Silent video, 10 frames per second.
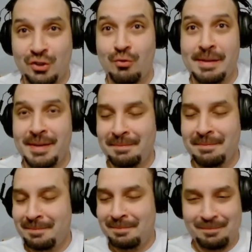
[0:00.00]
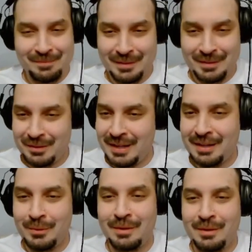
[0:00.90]
Yeah. We're not
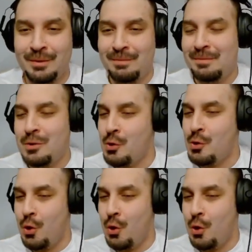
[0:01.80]
trying to creep people out.